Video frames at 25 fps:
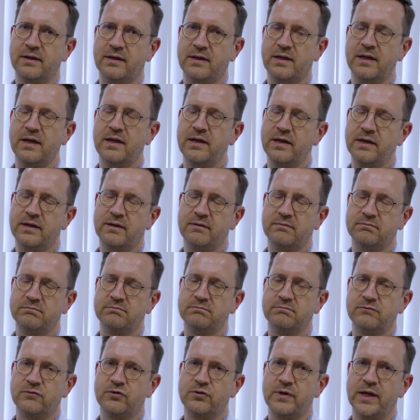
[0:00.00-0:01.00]
clearly
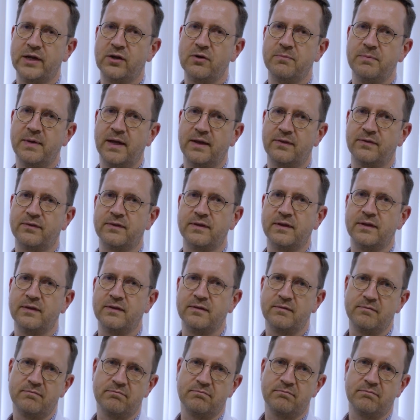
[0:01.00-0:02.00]
recommend
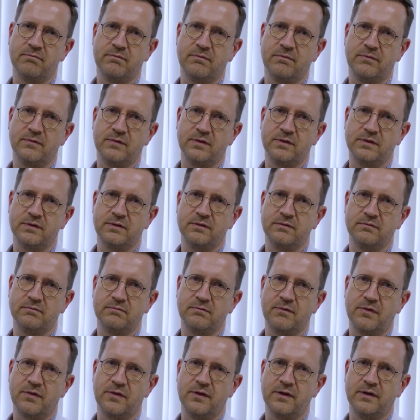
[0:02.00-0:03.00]

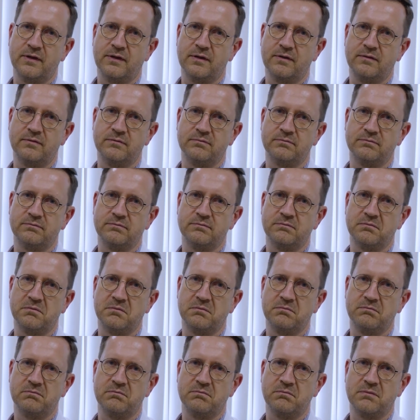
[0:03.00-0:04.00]
the
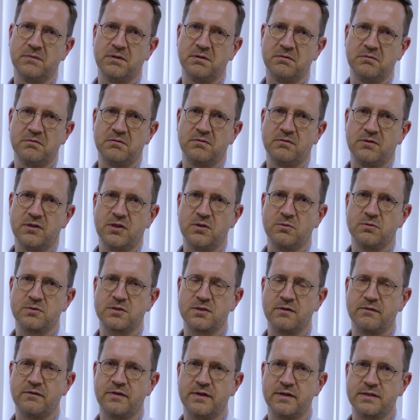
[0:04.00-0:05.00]
use
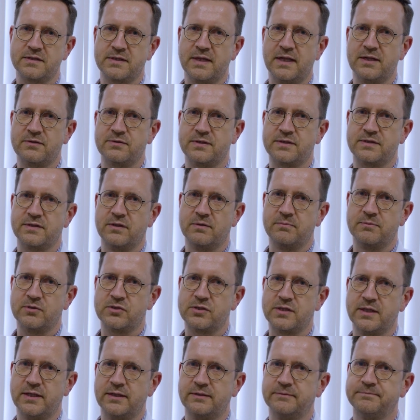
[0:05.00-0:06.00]
of this ultrasound
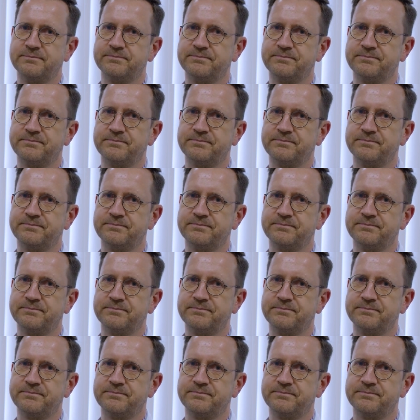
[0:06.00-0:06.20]
machine.